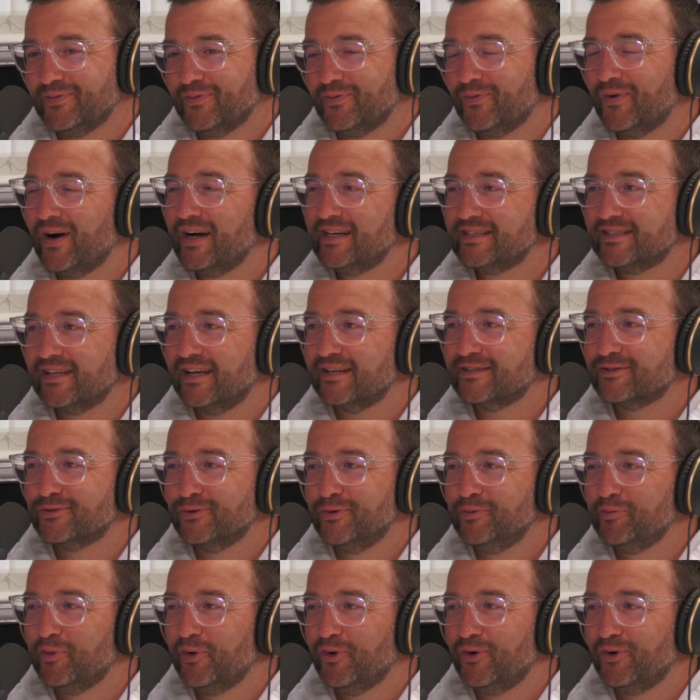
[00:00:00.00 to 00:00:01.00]
Why is that so
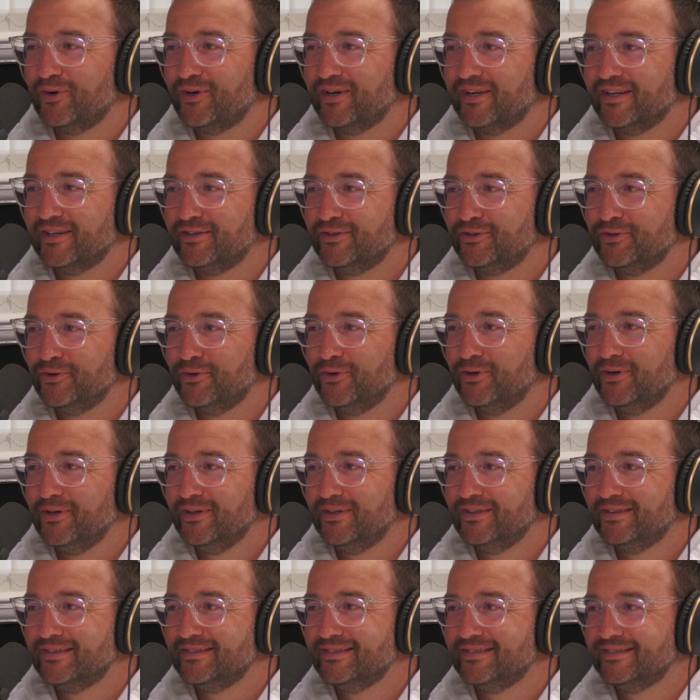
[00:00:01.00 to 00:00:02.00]
important to you, Joe?
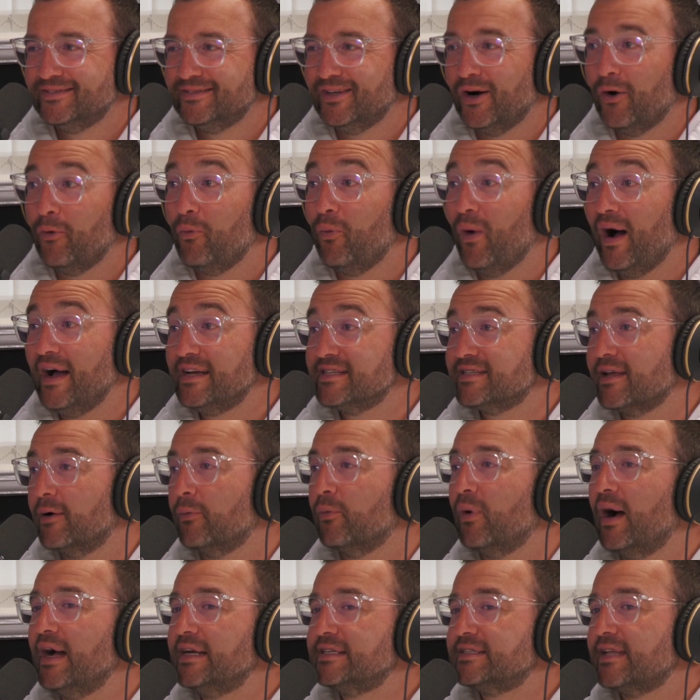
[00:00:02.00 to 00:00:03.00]
Or why is
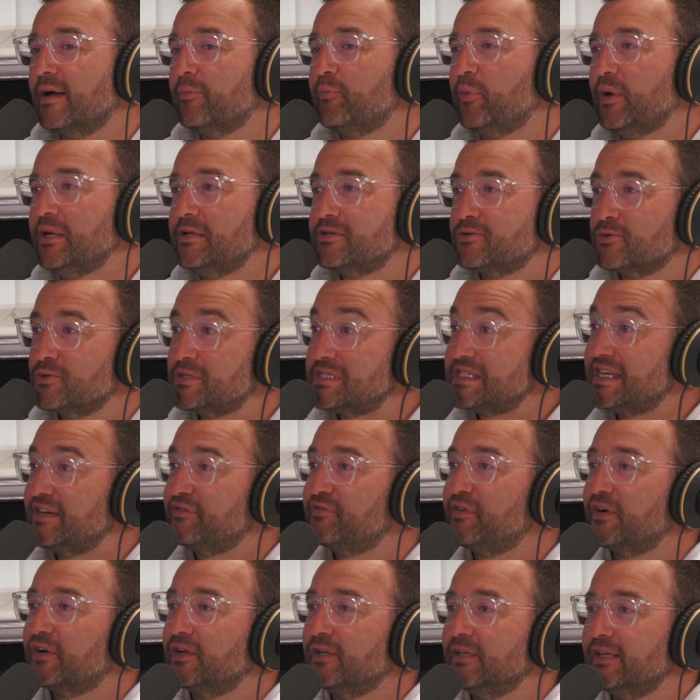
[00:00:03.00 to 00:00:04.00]
that been so
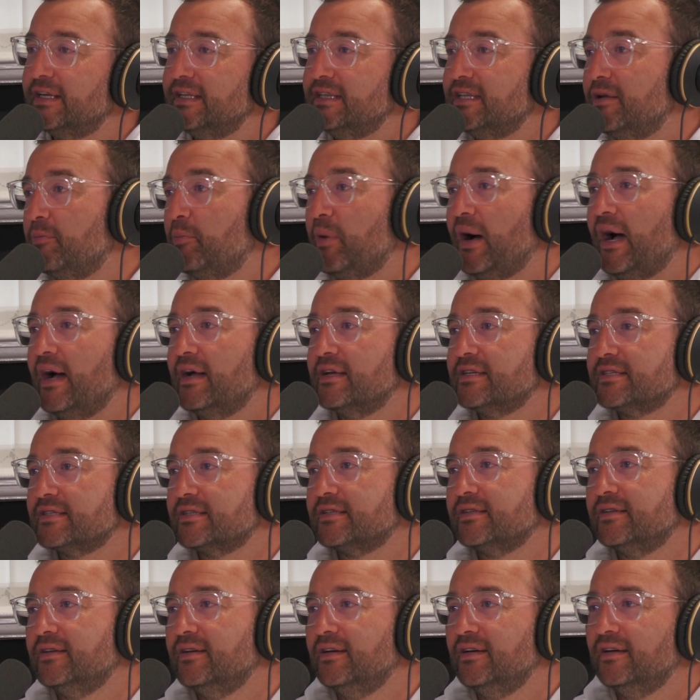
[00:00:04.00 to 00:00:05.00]
difficult in the
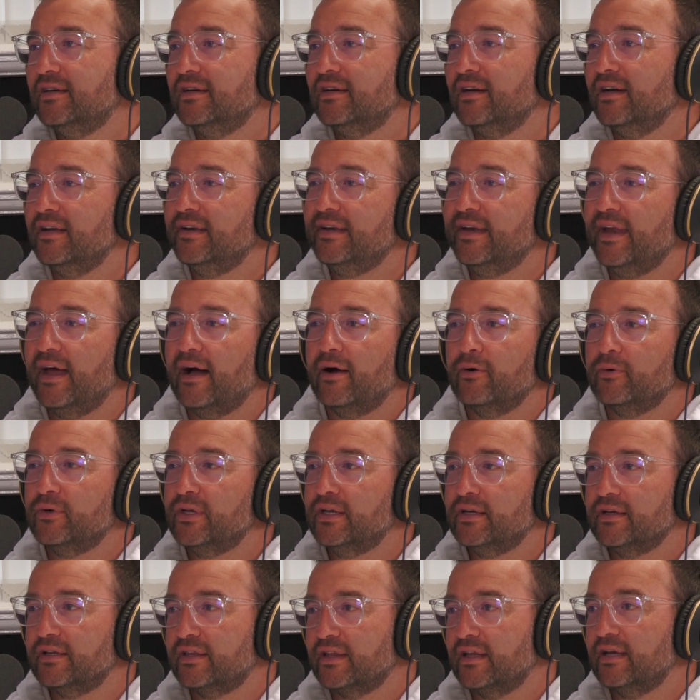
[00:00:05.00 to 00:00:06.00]
past, and now
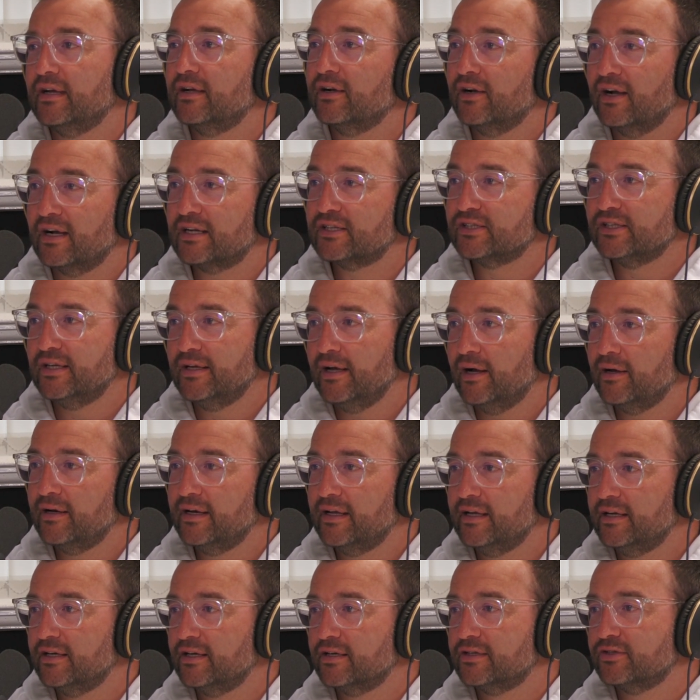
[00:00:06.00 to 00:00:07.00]
you think, actually, I
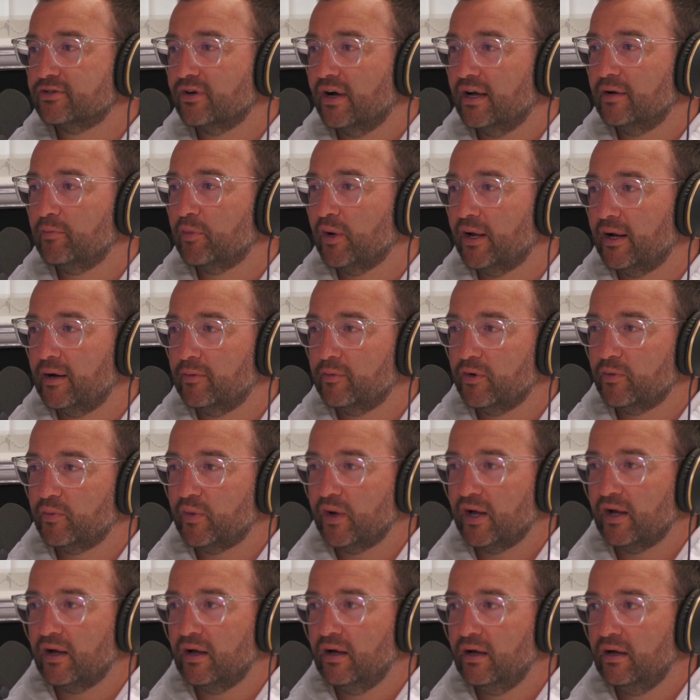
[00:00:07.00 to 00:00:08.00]
need to try and plan a bit
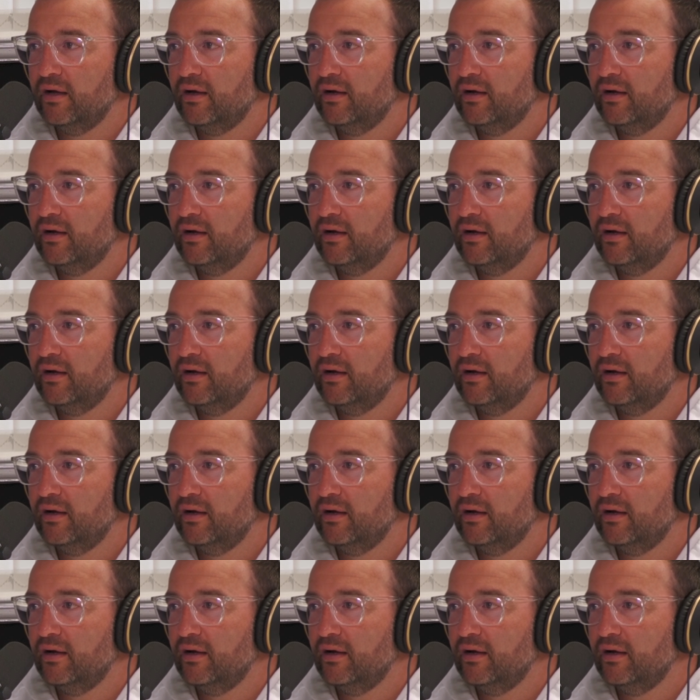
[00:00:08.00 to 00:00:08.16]
better?